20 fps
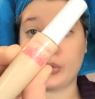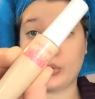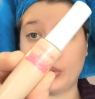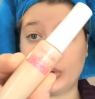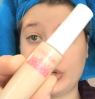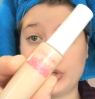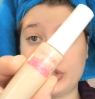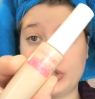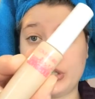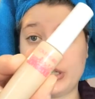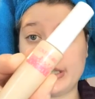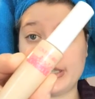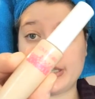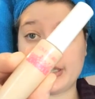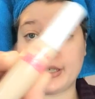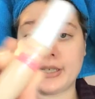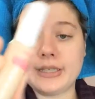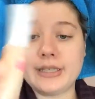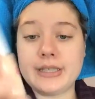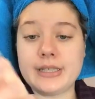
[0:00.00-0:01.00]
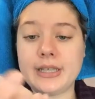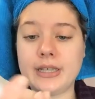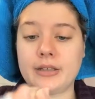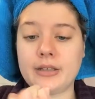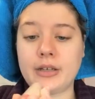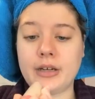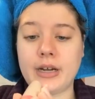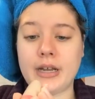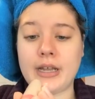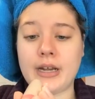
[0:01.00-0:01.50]
Gorgeous
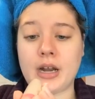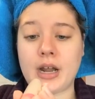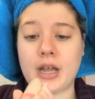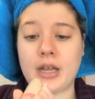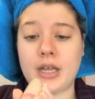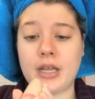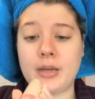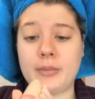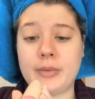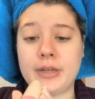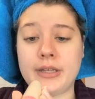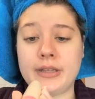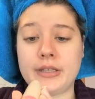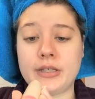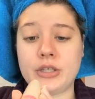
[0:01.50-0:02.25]
Concealer, and I am in